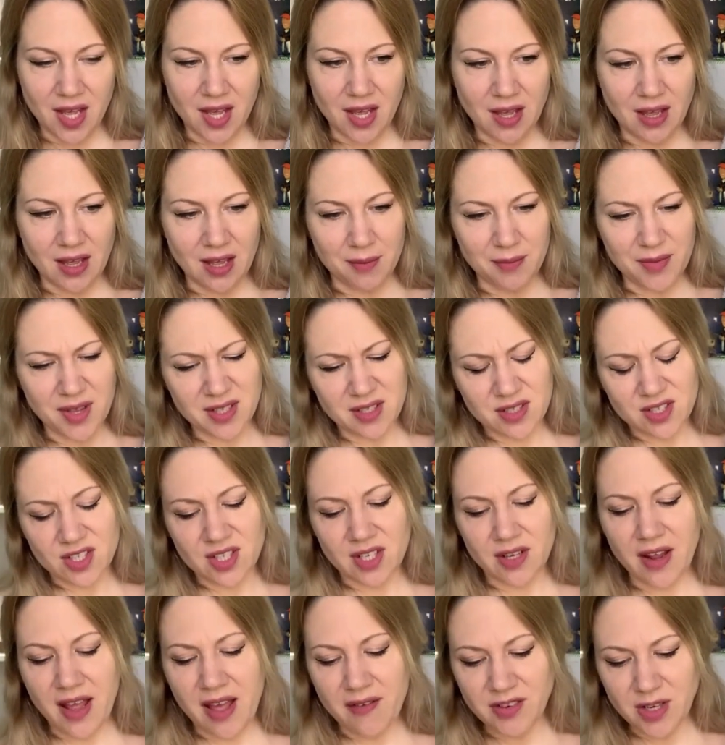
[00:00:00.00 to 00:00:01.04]
I just
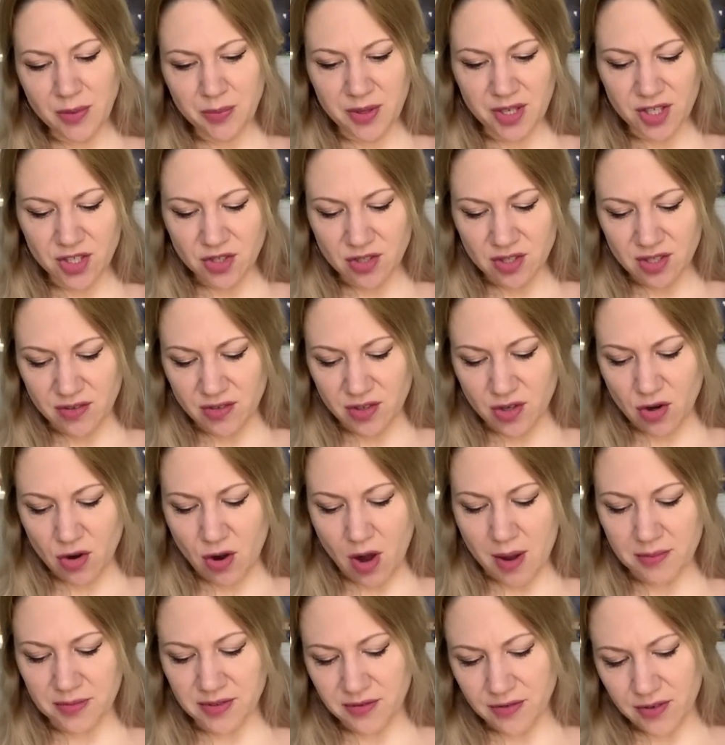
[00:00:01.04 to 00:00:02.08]
don't have any pictures of the
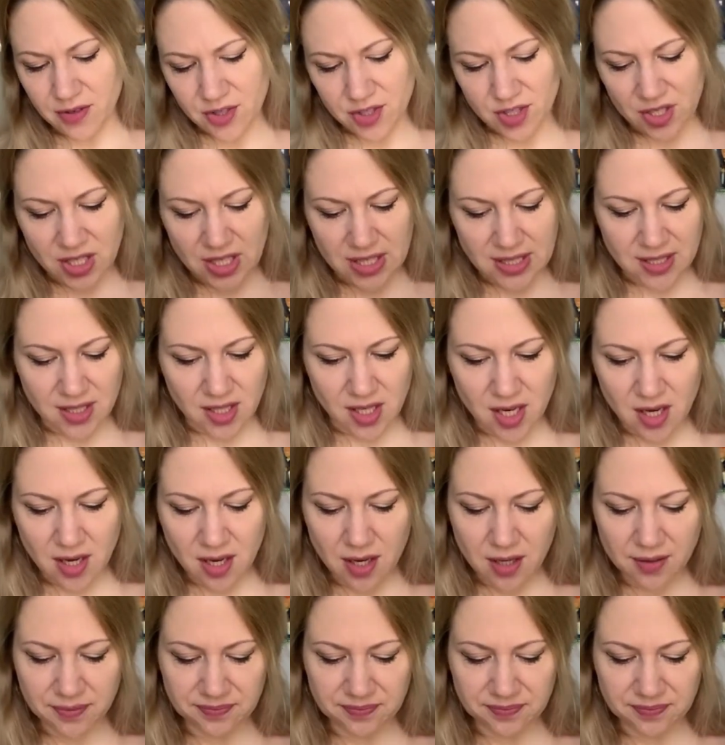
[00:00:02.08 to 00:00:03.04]
cropped version in here.